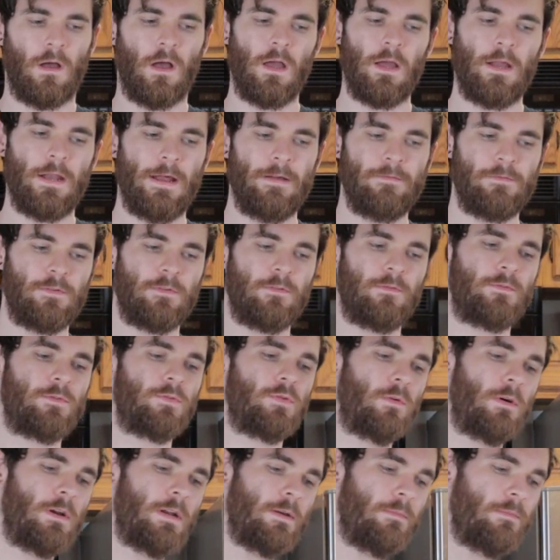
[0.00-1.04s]
Alright, after
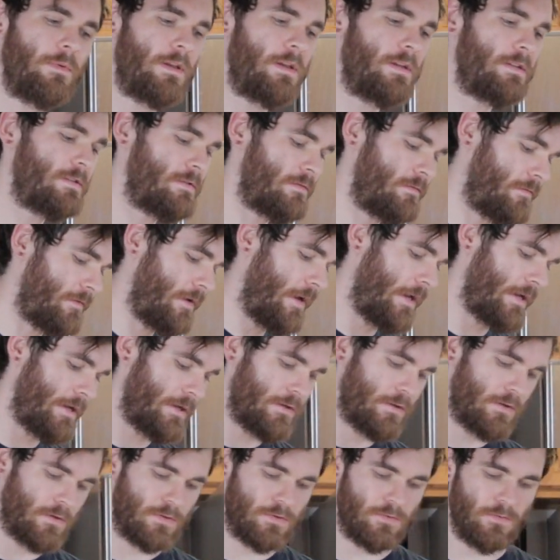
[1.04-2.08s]
20 minutes of
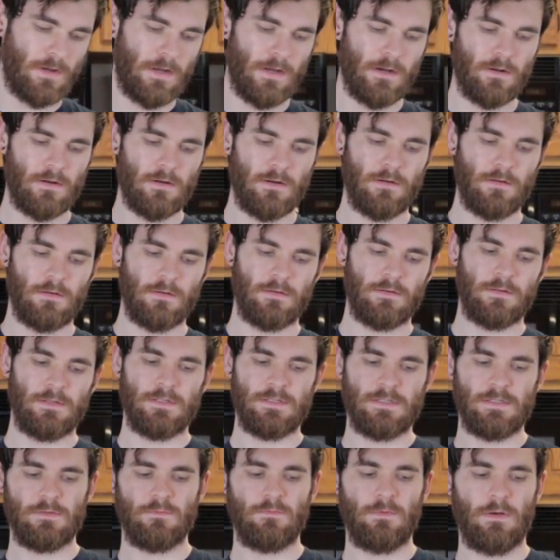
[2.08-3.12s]
finding the shredder,
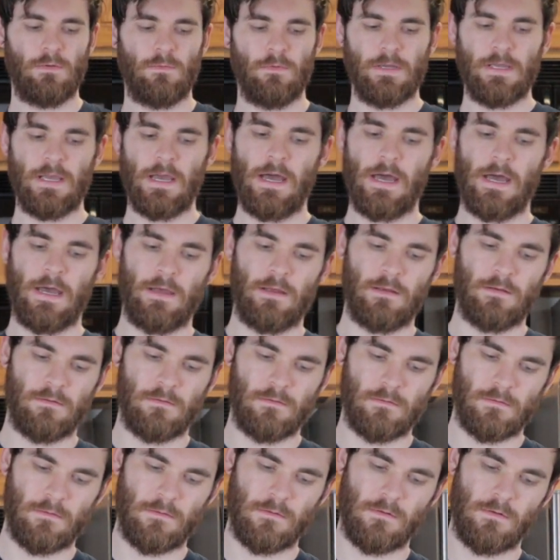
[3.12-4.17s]
this is what we got.
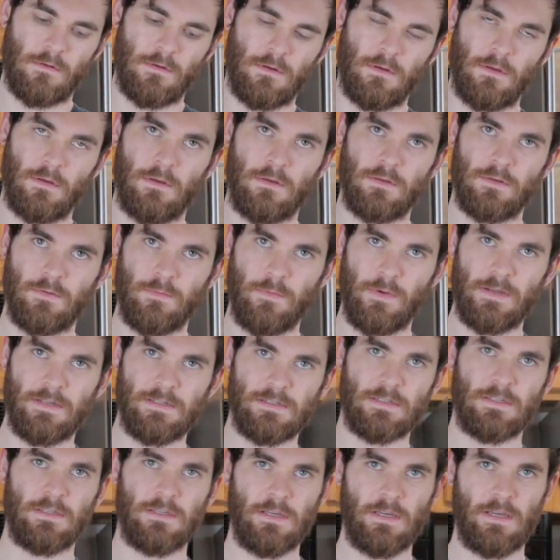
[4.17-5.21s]
So
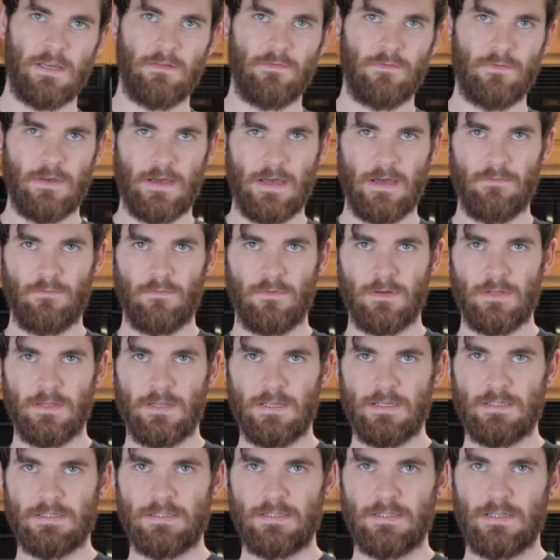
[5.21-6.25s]
basically, if you have one of
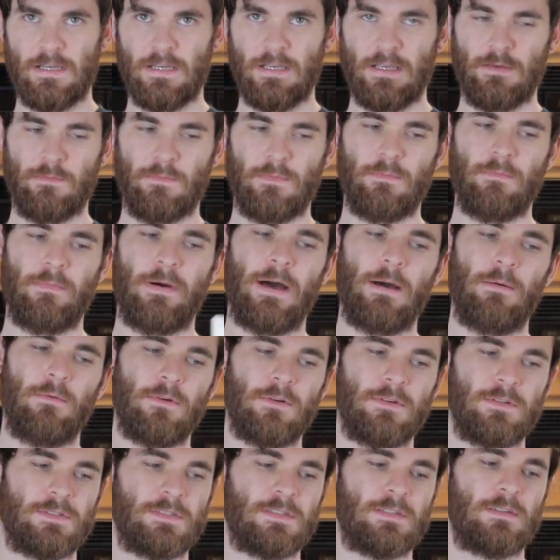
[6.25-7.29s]
these thingy
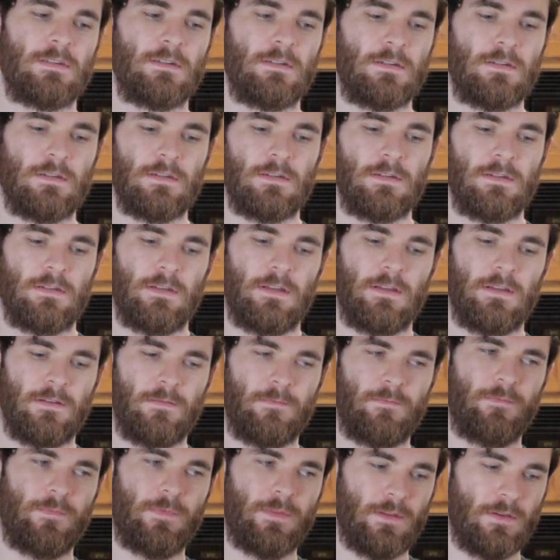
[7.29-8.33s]
bobbers,
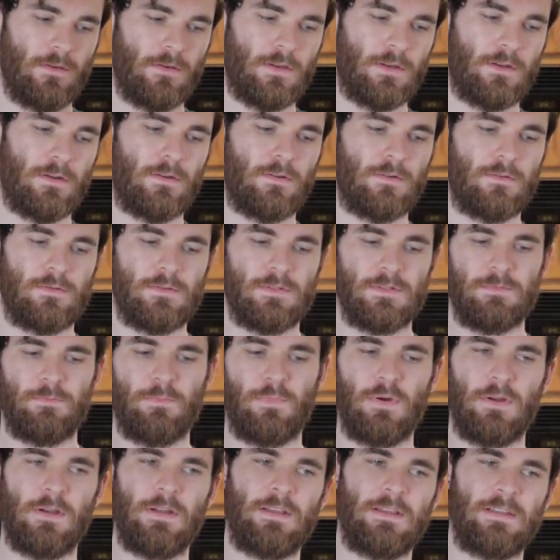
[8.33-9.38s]
you can just
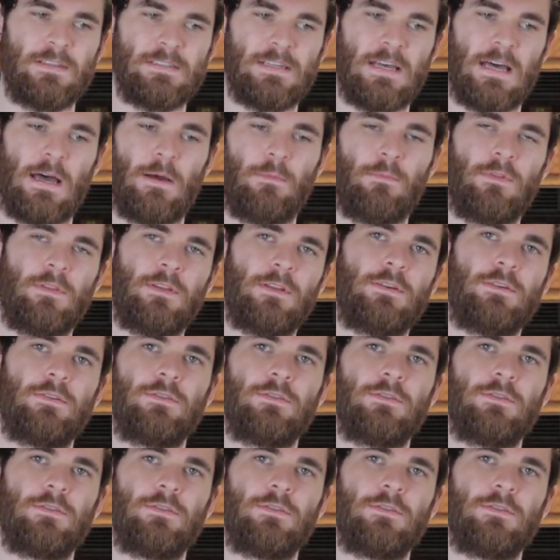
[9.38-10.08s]
put it in the top and then